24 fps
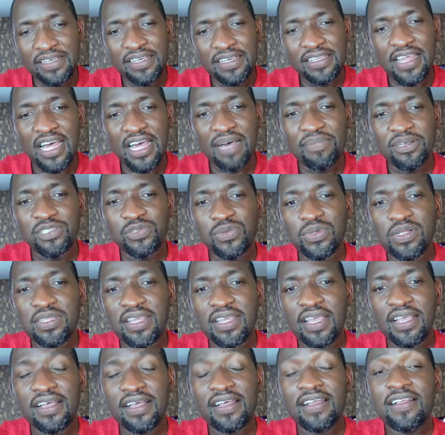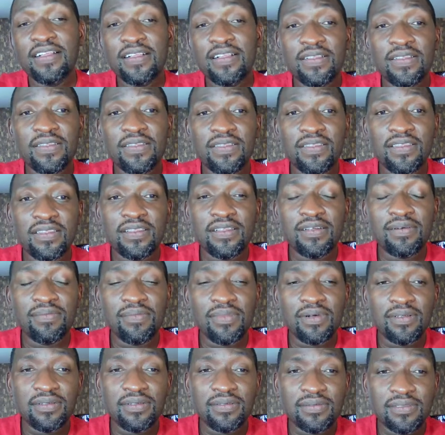That person will think
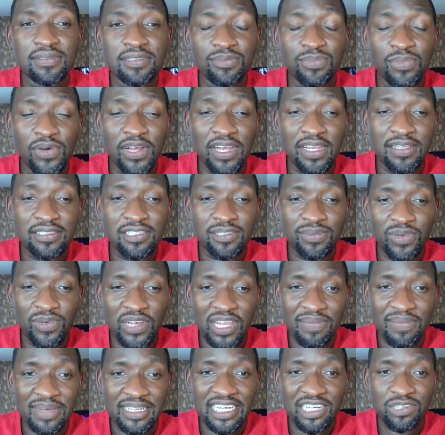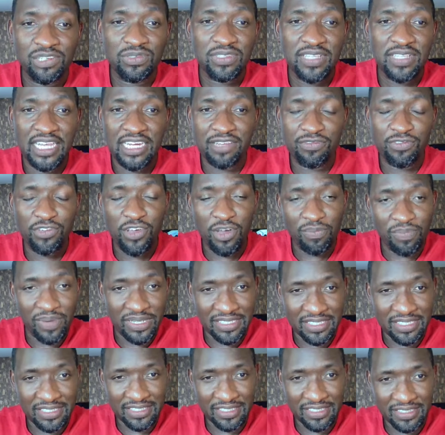smaller matatus carry fewer
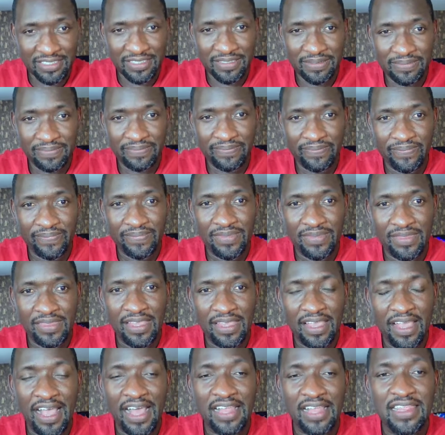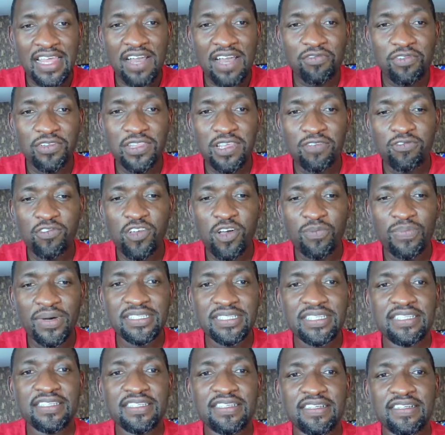passengers, and therefore the fewer
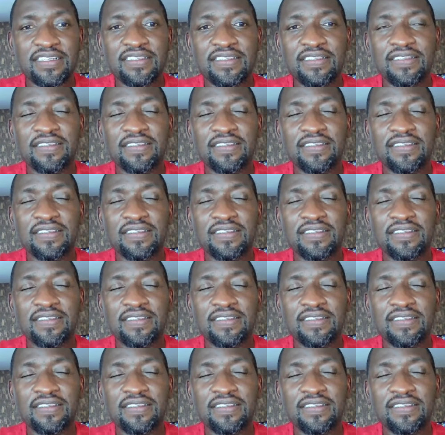passengers,